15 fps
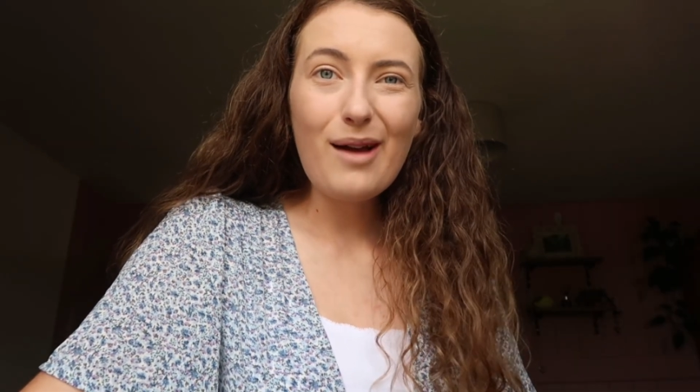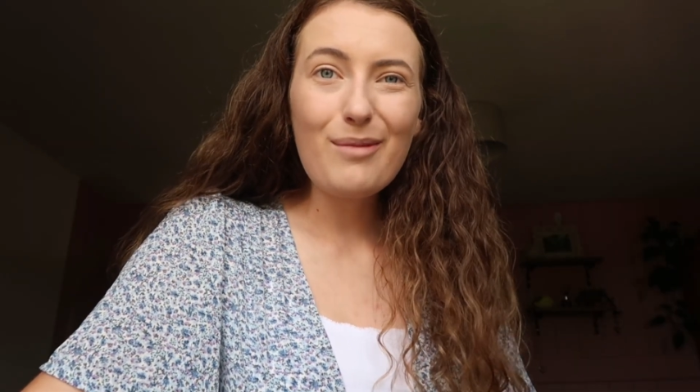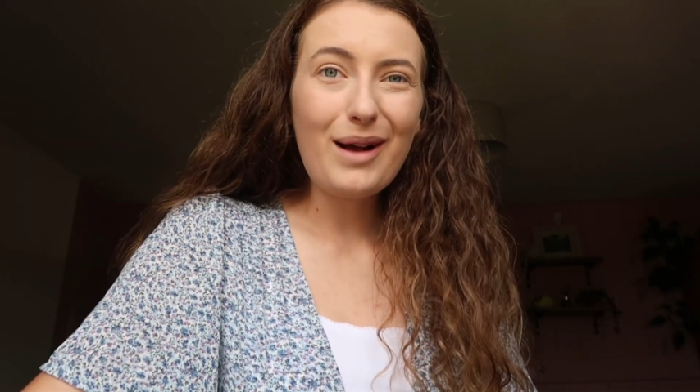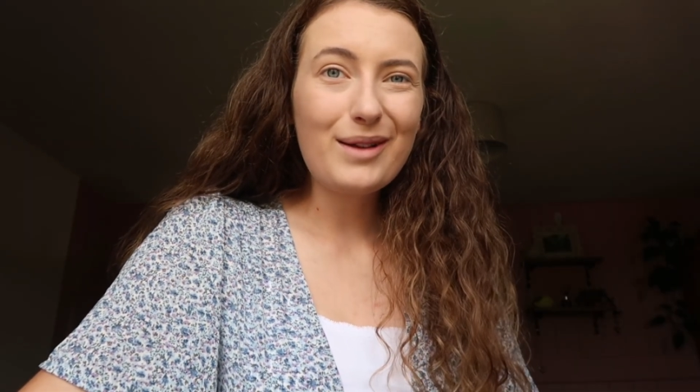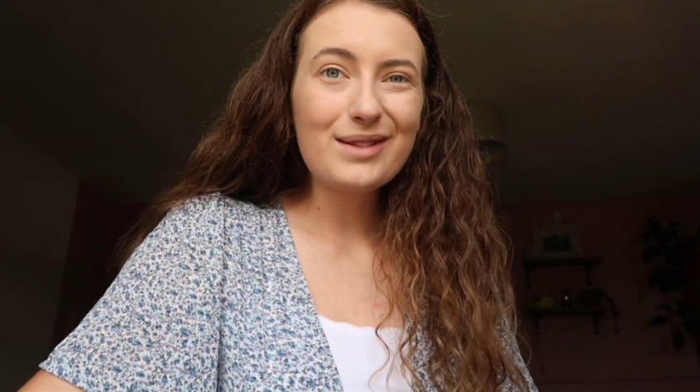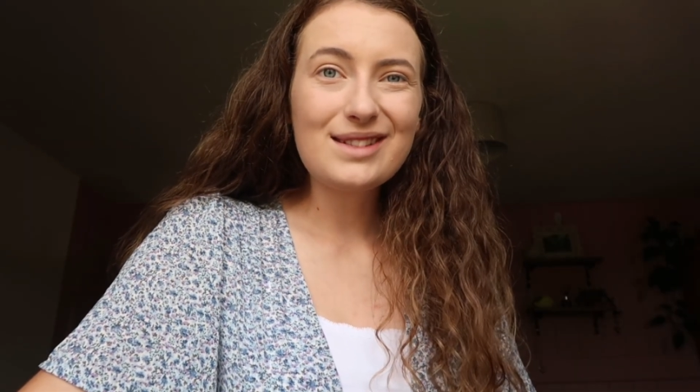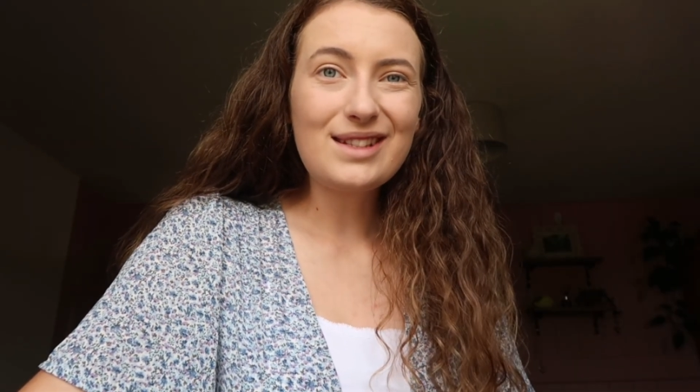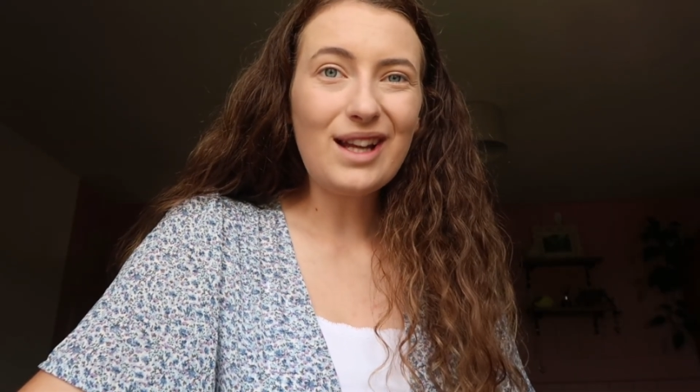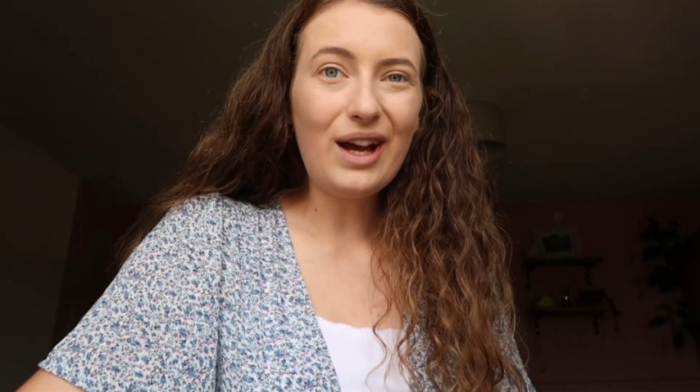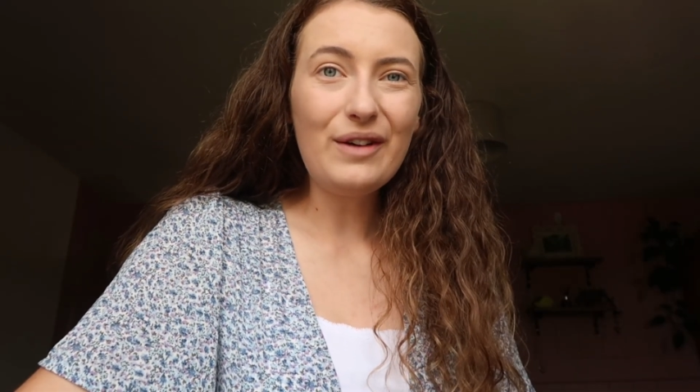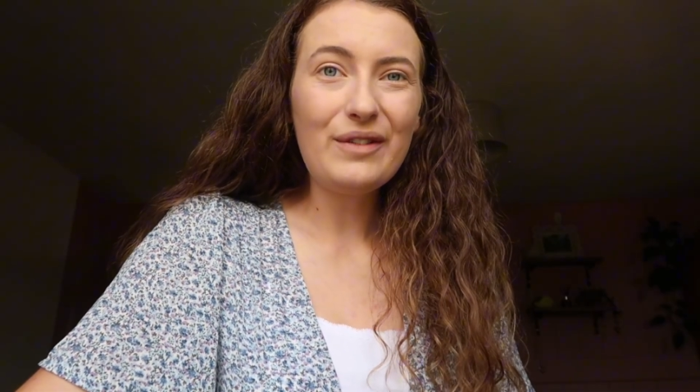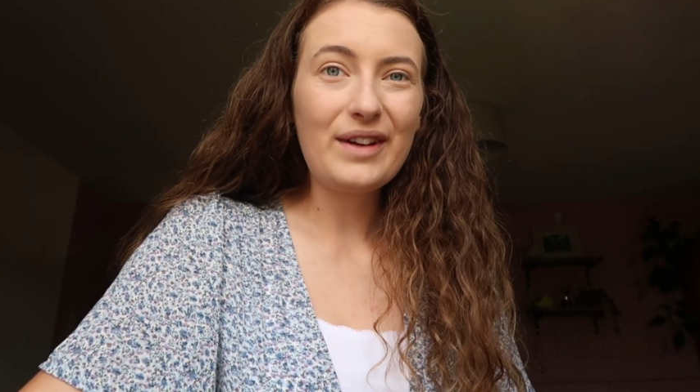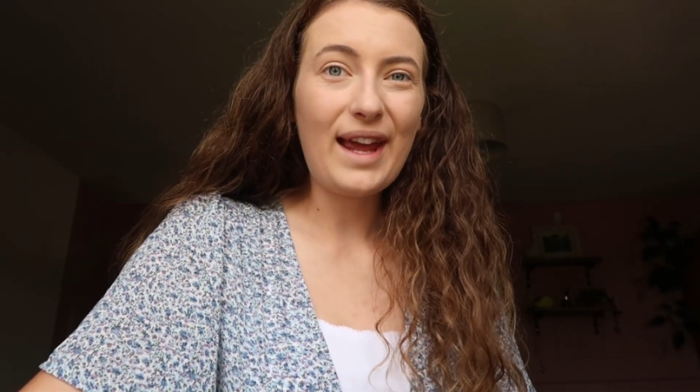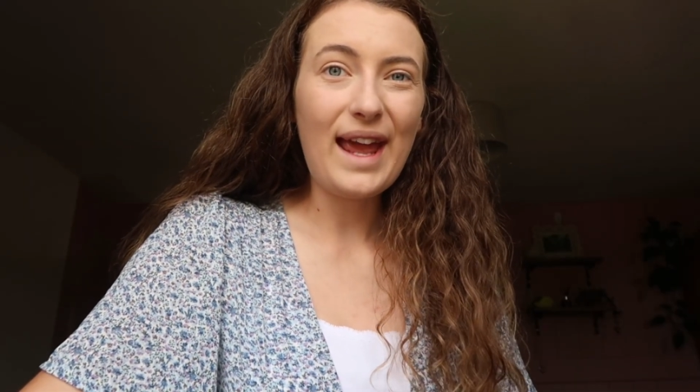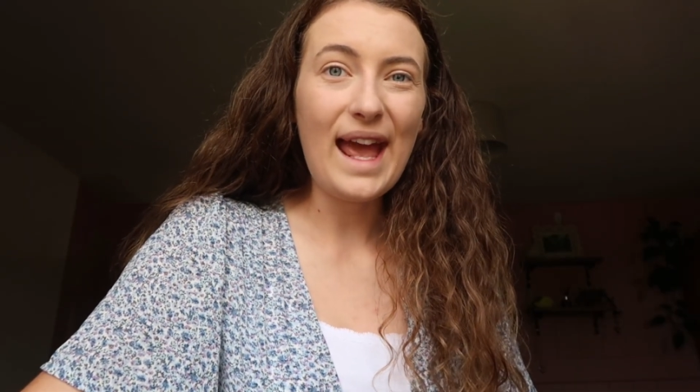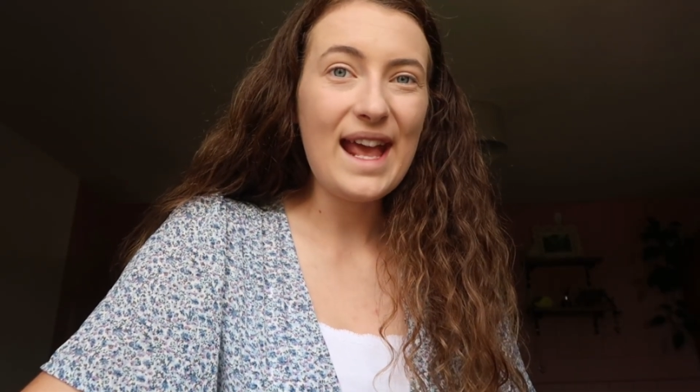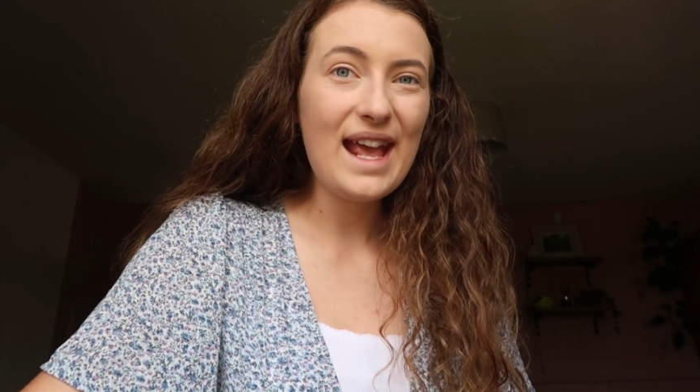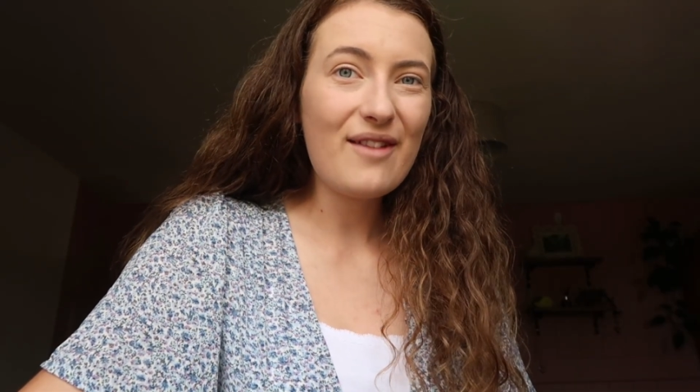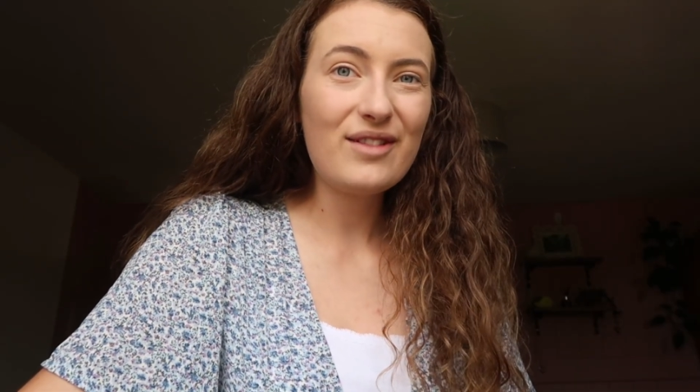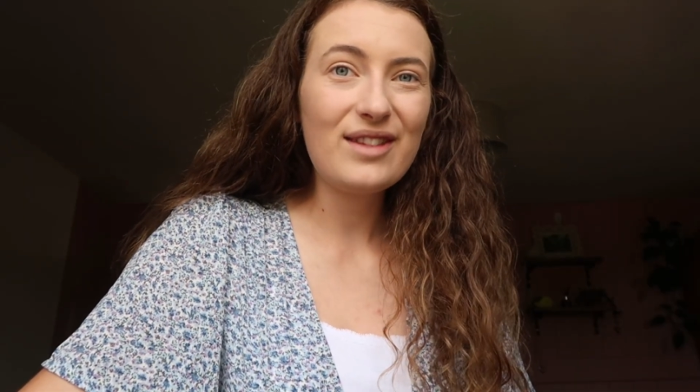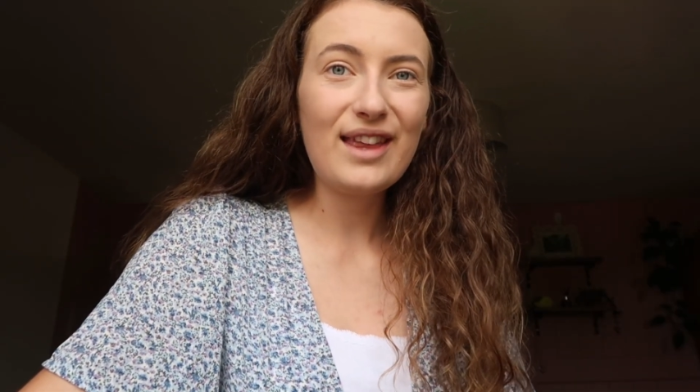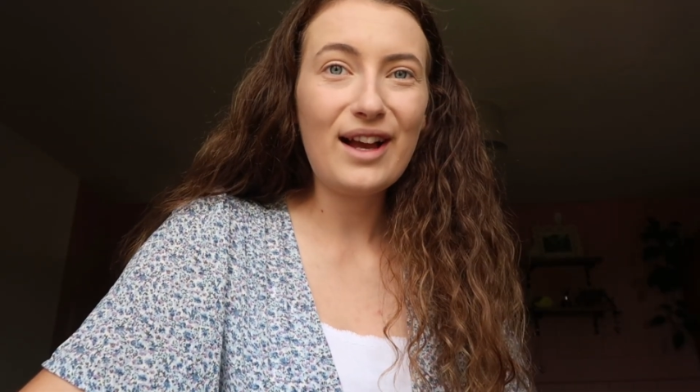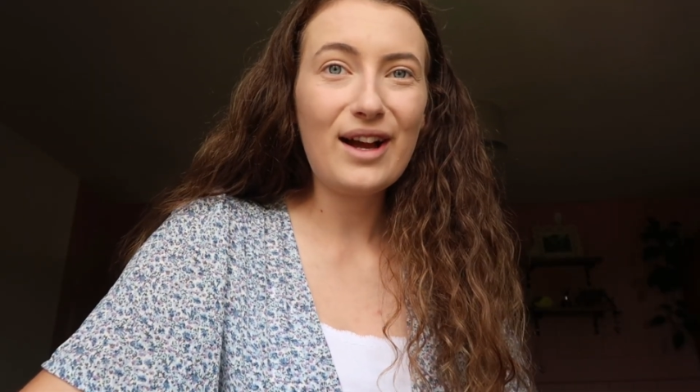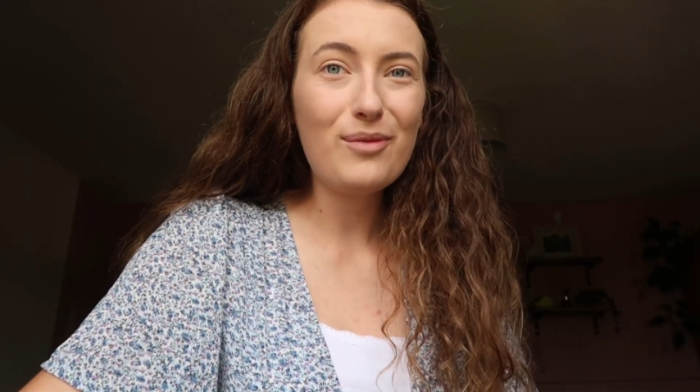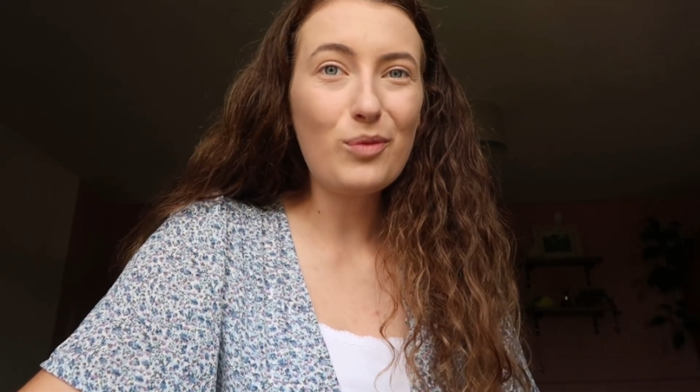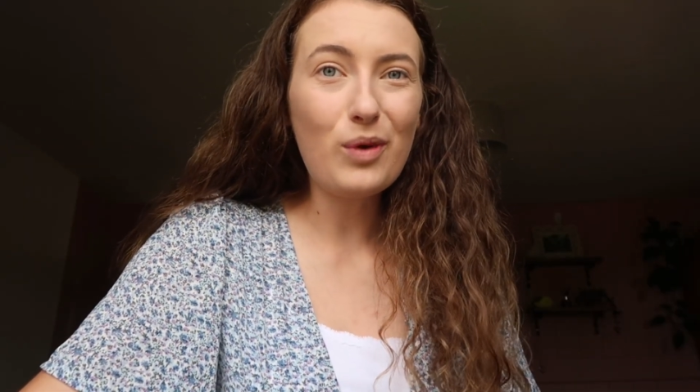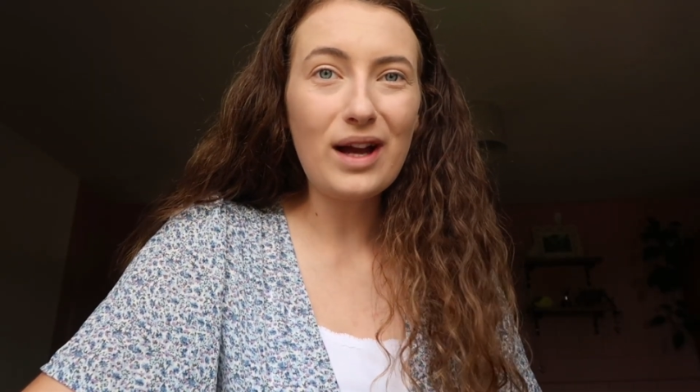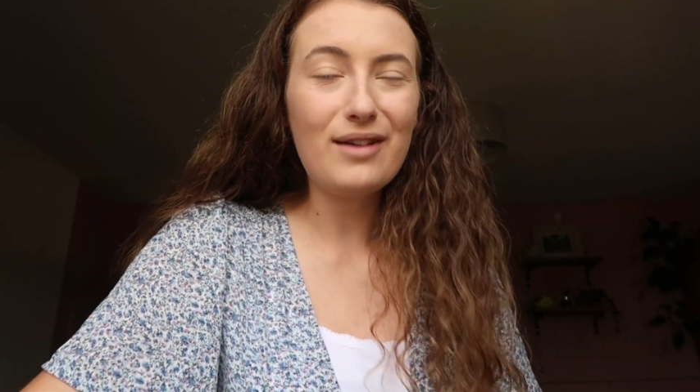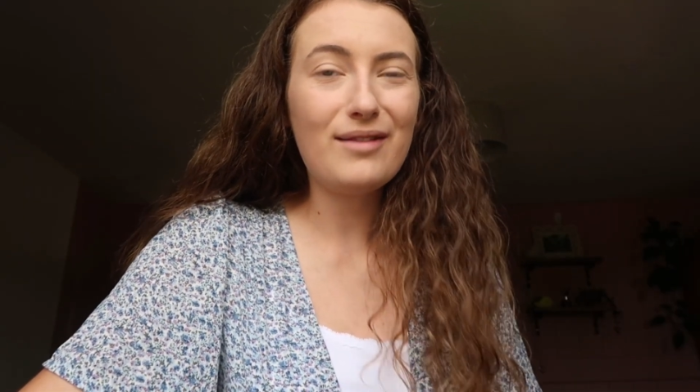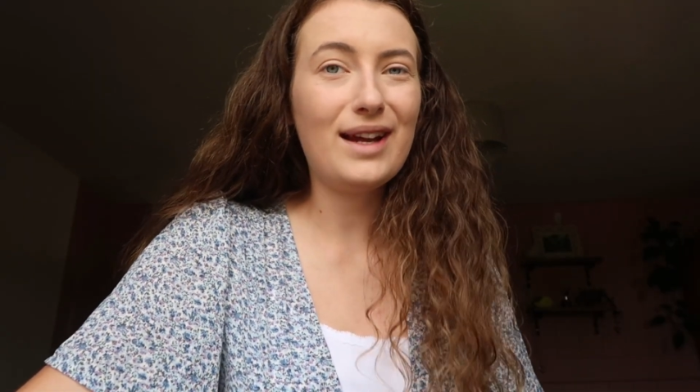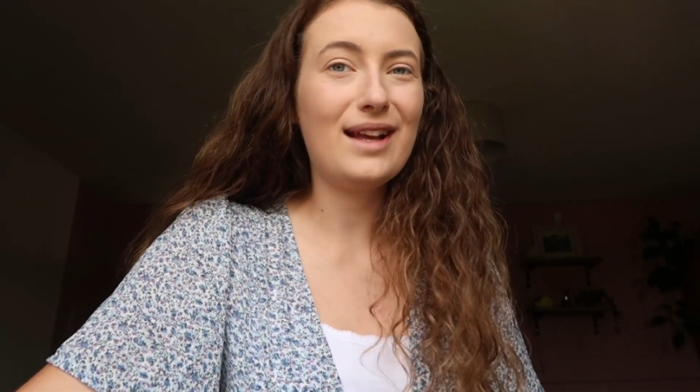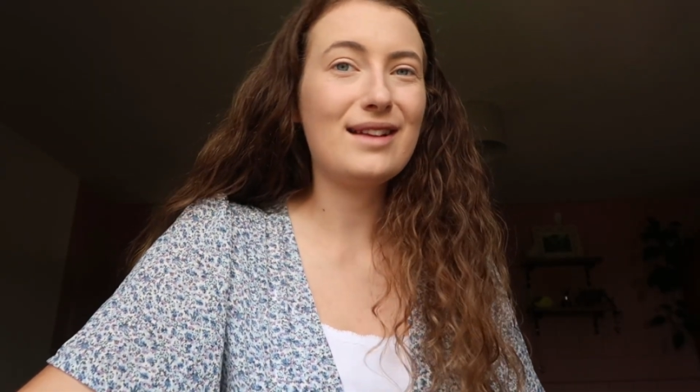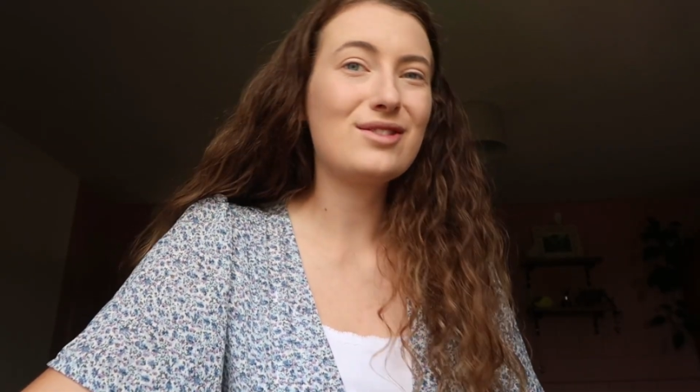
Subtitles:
about stuff and I hate everything I'm wearing.